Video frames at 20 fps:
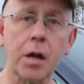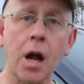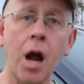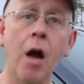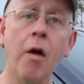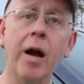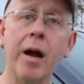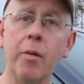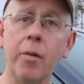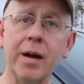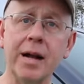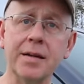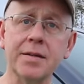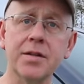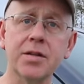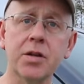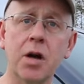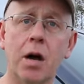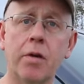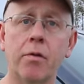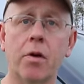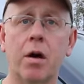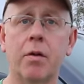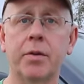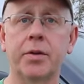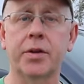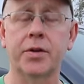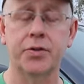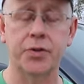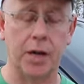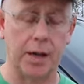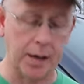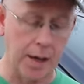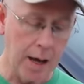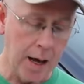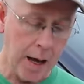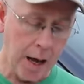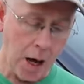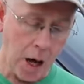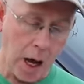All right, what else has gone wrong with the truck?
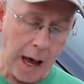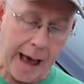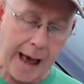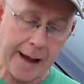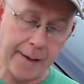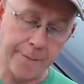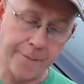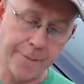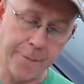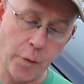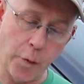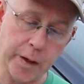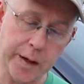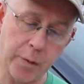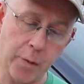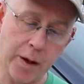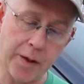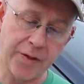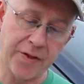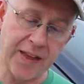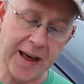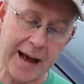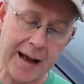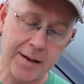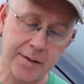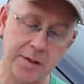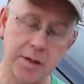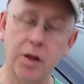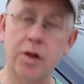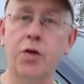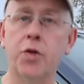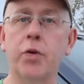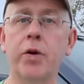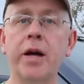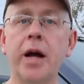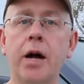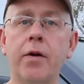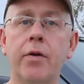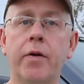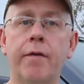At forty-one thousand
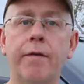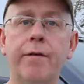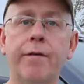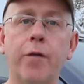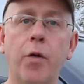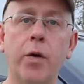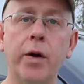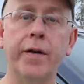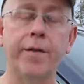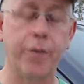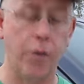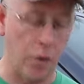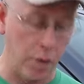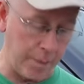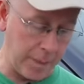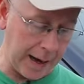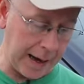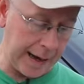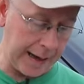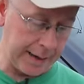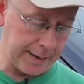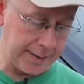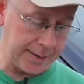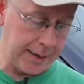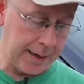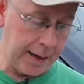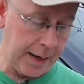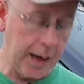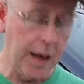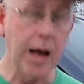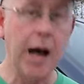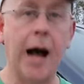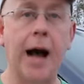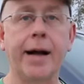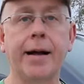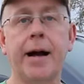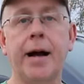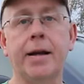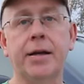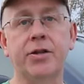three hundred forty-four miles,
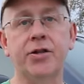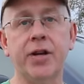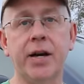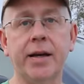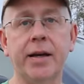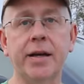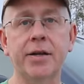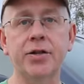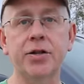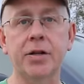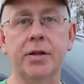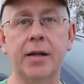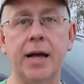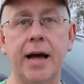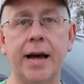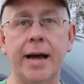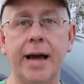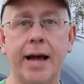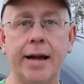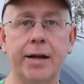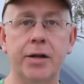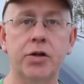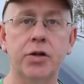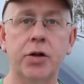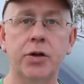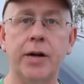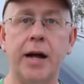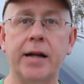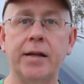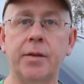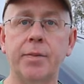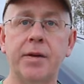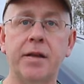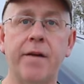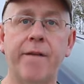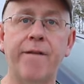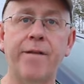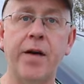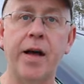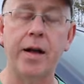I got a check engine light, and it turned out to be
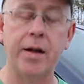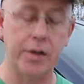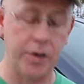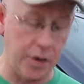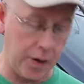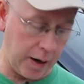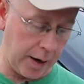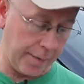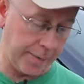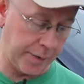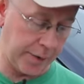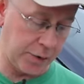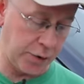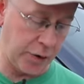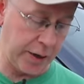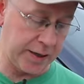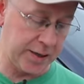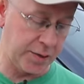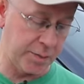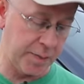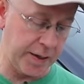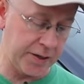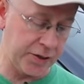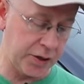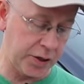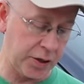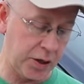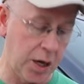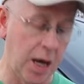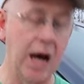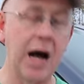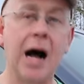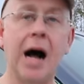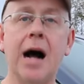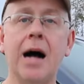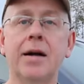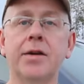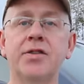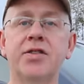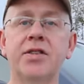the failure of the transmission
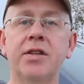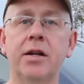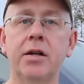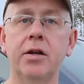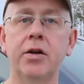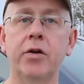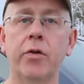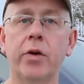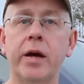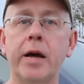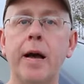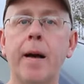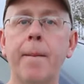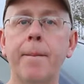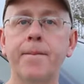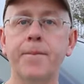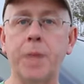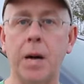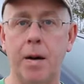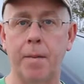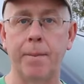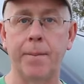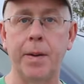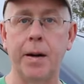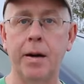auxiliary pump.